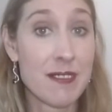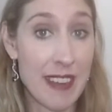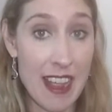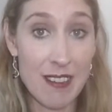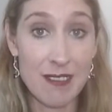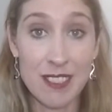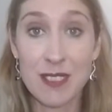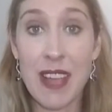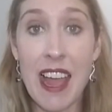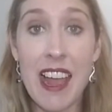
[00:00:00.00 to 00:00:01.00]
Now
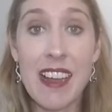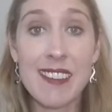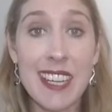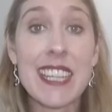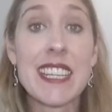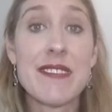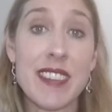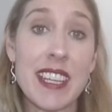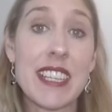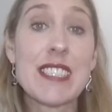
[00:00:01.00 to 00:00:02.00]
it's
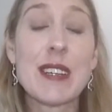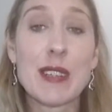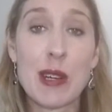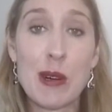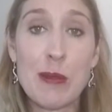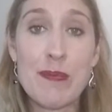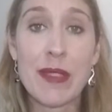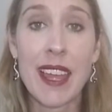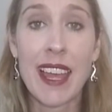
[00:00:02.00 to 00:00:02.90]
rev.com,